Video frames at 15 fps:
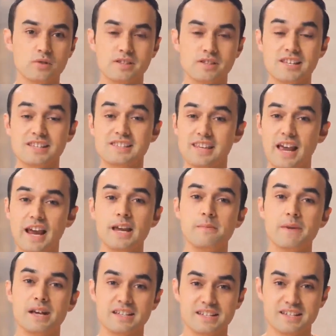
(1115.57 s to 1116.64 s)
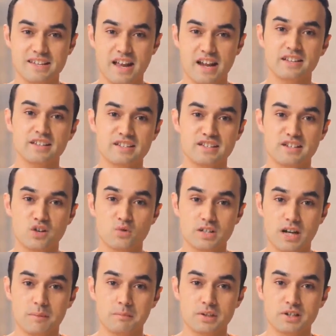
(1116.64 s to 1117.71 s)
the same stainless steel
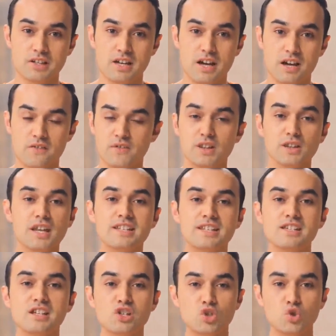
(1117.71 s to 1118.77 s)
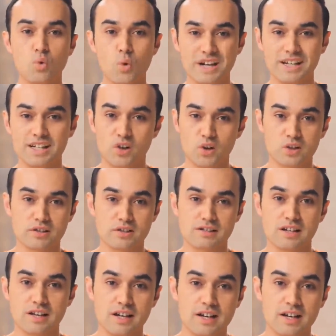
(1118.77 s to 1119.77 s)
tumblers for less than $20.